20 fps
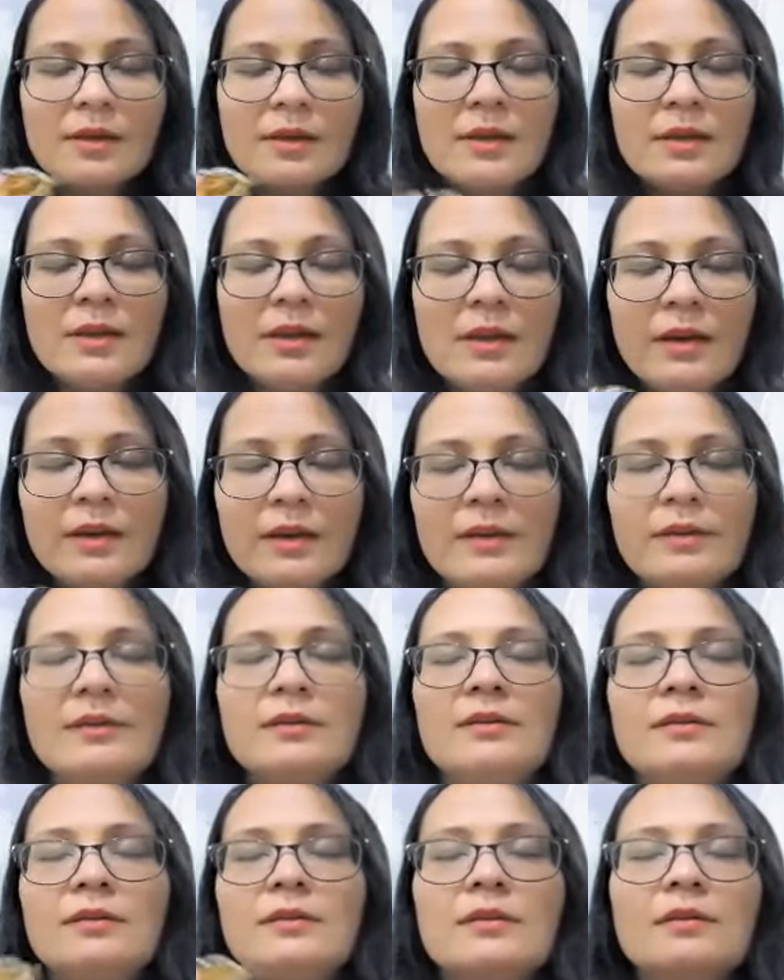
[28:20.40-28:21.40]

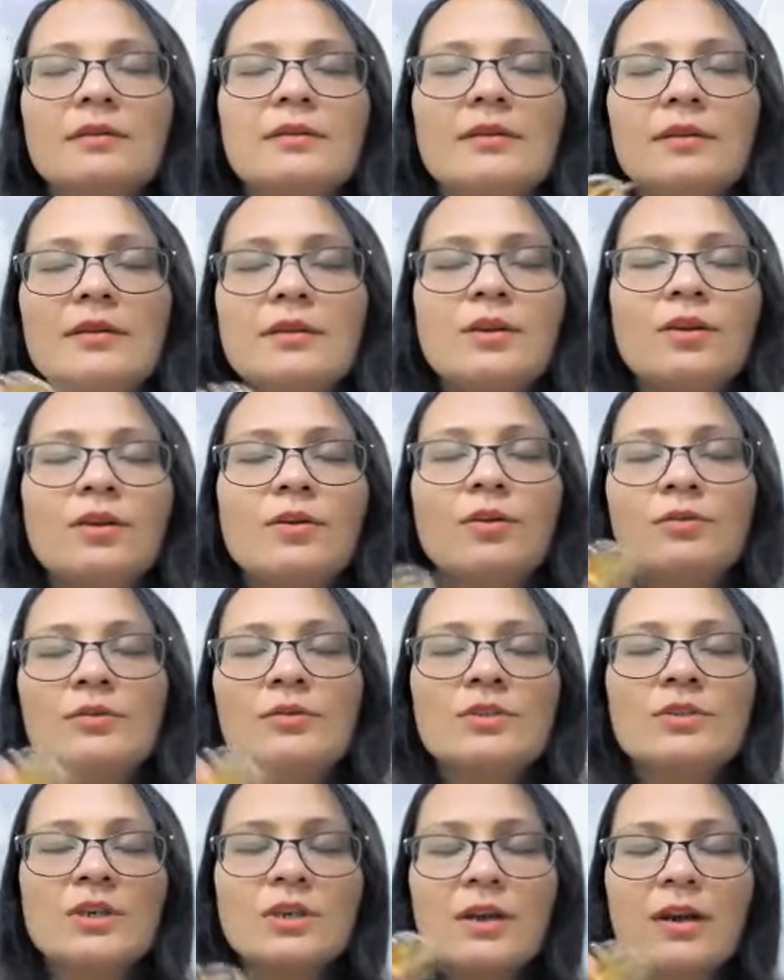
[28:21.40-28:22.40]
healing your
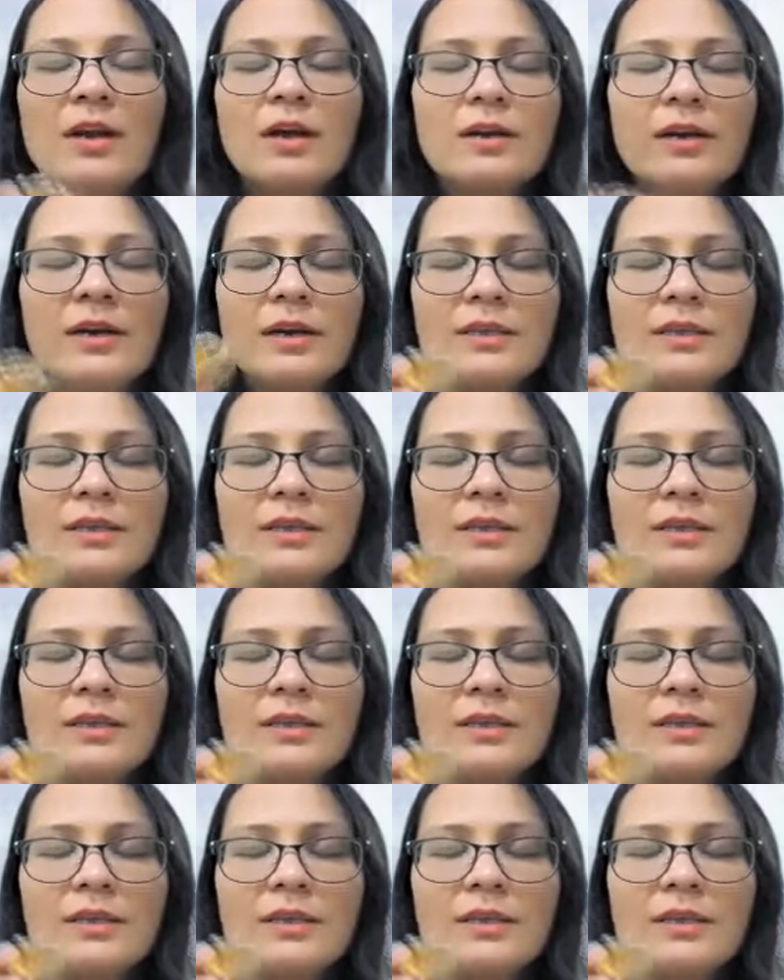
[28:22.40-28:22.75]
root chakra,